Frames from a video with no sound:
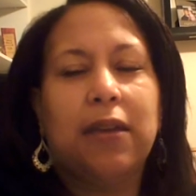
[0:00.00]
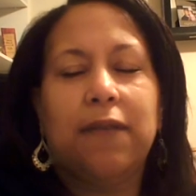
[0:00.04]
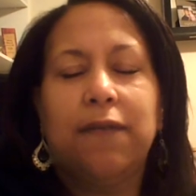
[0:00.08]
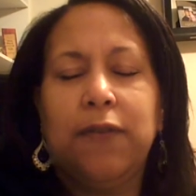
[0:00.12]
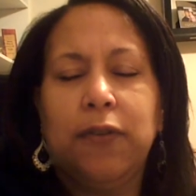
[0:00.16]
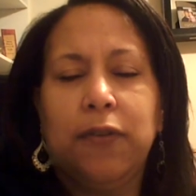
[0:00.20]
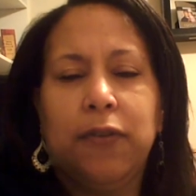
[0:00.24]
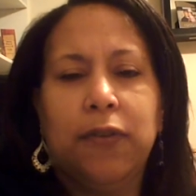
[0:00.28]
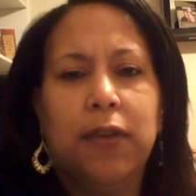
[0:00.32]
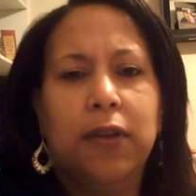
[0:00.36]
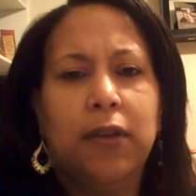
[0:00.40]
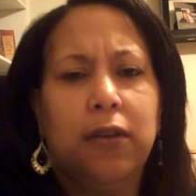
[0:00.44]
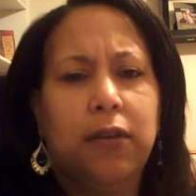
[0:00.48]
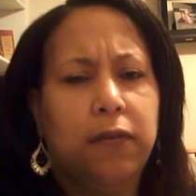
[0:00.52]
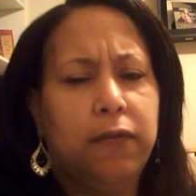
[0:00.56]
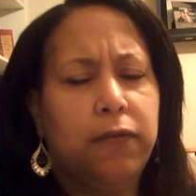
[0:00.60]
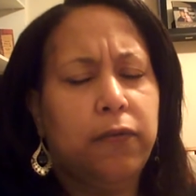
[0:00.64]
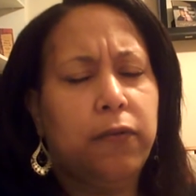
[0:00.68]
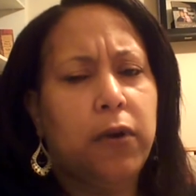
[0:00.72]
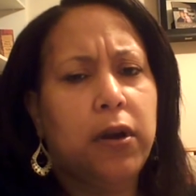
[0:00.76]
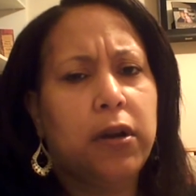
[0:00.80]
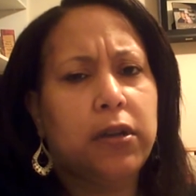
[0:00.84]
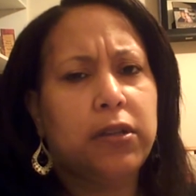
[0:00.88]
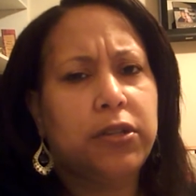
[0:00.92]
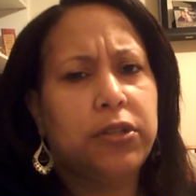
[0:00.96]
If you think you've
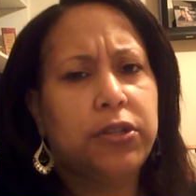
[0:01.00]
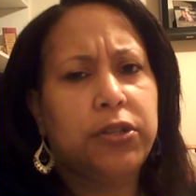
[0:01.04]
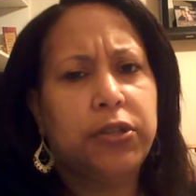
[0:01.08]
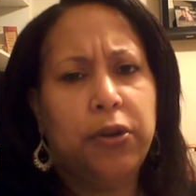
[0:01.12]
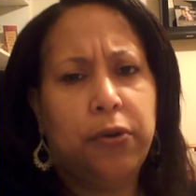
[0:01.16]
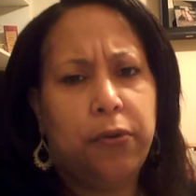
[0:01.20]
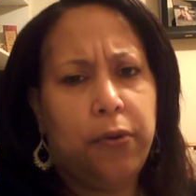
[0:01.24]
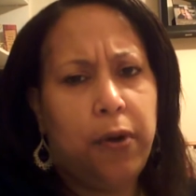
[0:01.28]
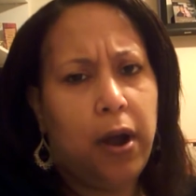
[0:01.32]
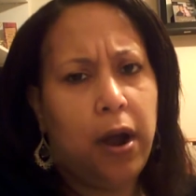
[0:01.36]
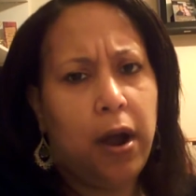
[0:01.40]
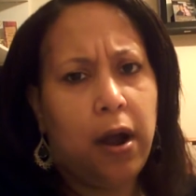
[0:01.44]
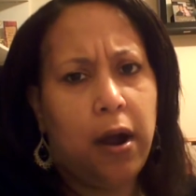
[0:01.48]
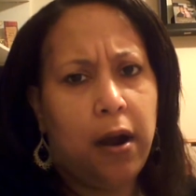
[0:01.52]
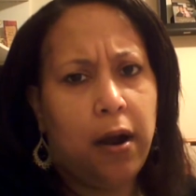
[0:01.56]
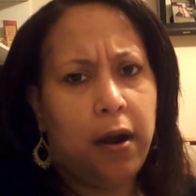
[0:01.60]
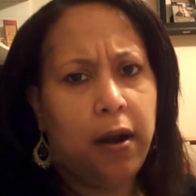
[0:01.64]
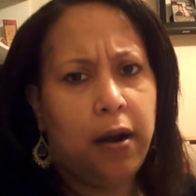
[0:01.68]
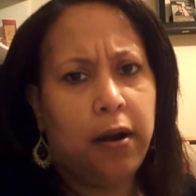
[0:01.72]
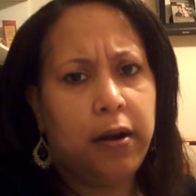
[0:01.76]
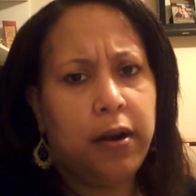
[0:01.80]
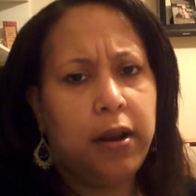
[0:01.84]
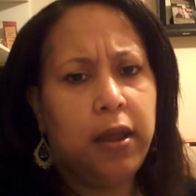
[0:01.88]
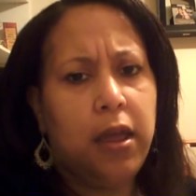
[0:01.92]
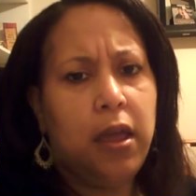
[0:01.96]
worked so
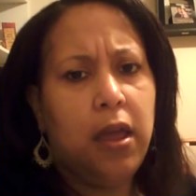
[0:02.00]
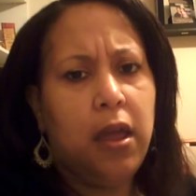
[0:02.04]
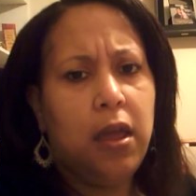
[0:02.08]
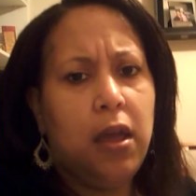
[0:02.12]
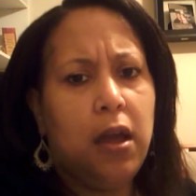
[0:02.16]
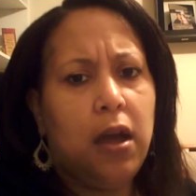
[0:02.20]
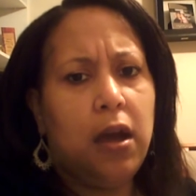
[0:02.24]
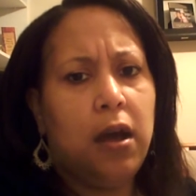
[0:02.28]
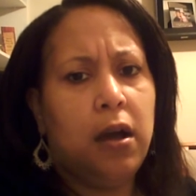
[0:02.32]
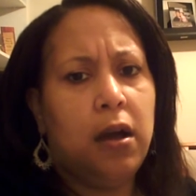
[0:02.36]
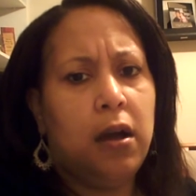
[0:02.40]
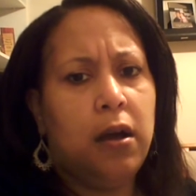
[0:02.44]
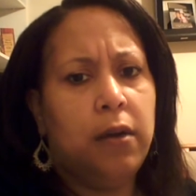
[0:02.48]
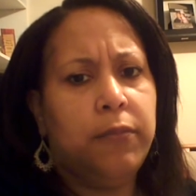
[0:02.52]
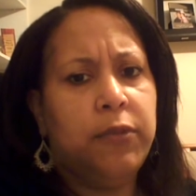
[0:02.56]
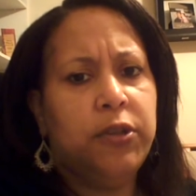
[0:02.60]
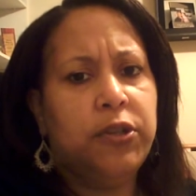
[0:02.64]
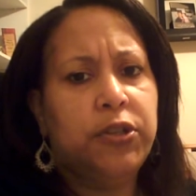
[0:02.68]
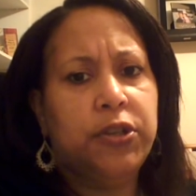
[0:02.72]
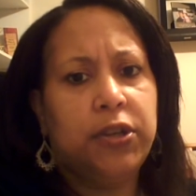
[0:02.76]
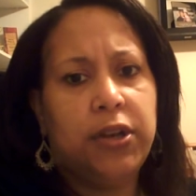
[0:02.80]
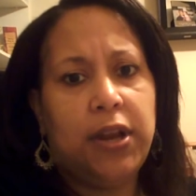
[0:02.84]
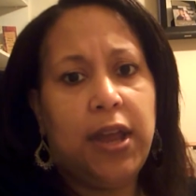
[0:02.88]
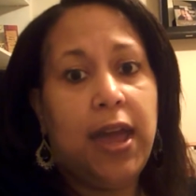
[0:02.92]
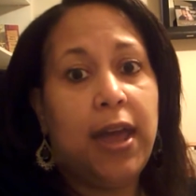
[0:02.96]
hard, you
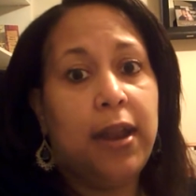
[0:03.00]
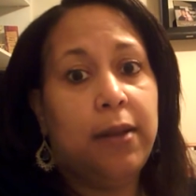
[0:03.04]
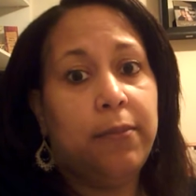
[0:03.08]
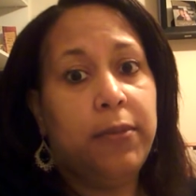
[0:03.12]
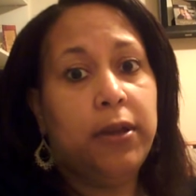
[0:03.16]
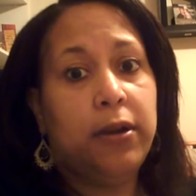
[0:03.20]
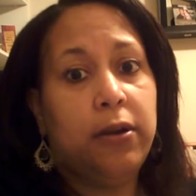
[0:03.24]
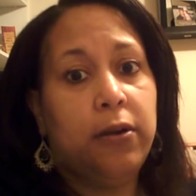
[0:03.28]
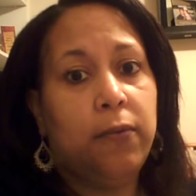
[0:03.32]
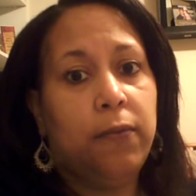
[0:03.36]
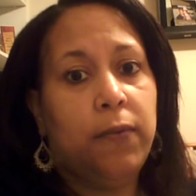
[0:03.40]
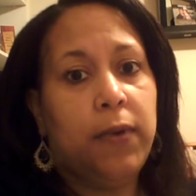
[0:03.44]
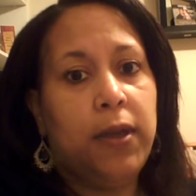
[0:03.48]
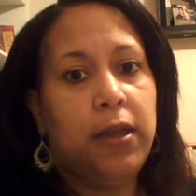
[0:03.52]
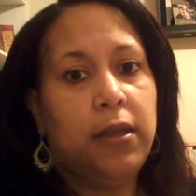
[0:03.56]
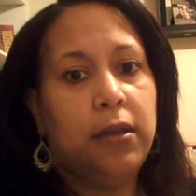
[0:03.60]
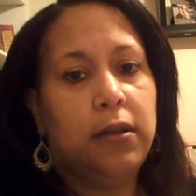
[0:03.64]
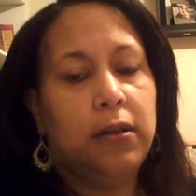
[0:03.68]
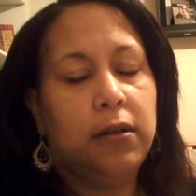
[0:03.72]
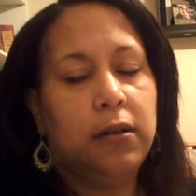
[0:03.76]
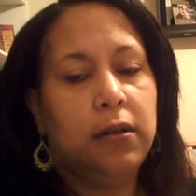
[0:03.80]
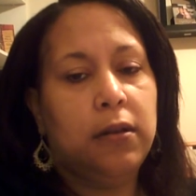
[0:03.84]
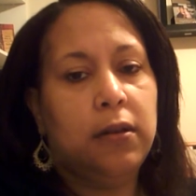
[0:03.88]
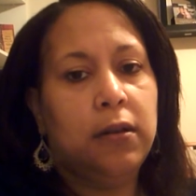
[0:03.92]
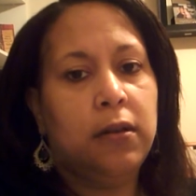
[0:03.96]
should have had a bigger weight
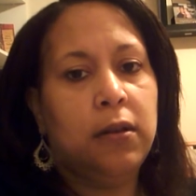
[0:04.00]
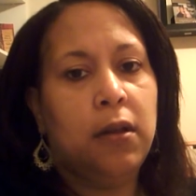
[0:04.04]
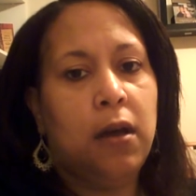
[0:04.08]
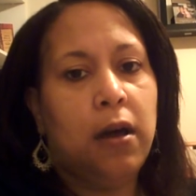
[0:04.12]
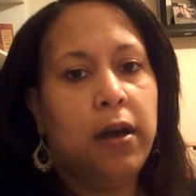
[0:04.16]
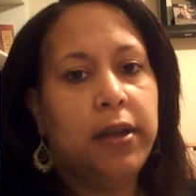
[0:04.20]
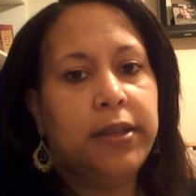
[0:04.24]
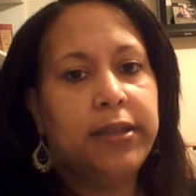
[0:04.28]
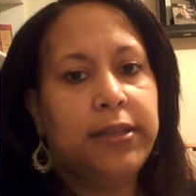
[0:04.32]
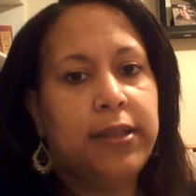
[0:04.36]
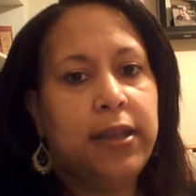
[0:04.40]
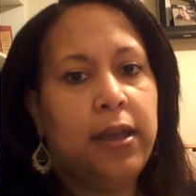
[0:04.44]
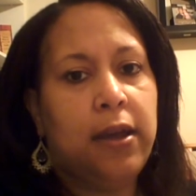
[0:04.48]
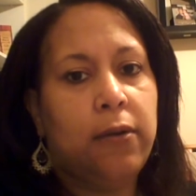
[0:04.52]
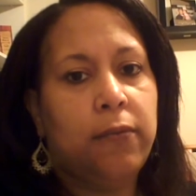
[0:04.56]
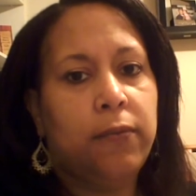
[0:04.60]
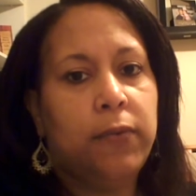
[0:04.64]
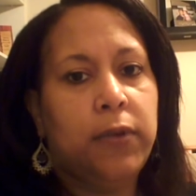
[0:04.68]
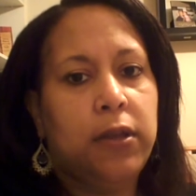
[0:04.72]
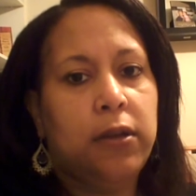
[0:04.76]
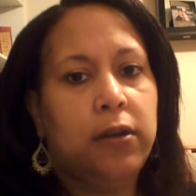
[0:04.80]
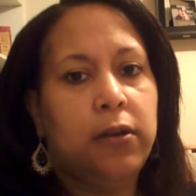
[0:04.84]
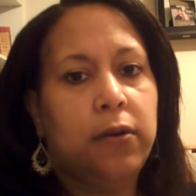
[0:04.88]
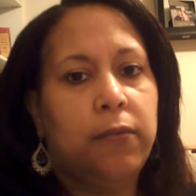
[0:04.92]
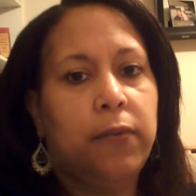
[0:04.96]
loss that
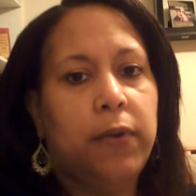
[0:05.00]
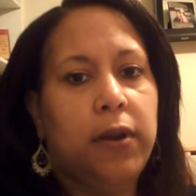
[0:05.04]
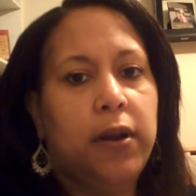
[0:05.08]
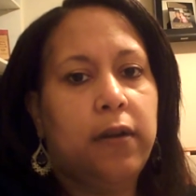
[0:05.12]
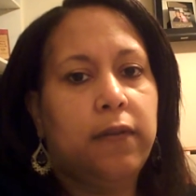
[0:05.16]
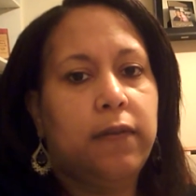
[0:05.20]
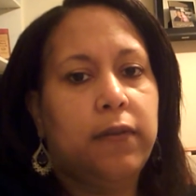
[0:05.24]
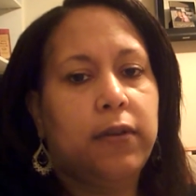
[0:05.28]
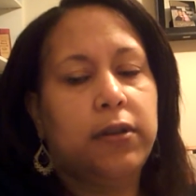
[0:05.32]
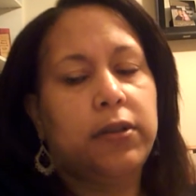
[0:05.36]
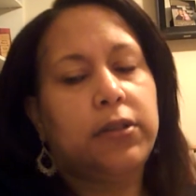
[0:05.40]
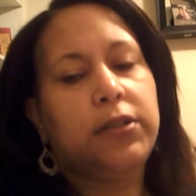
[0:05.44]
week or whatever.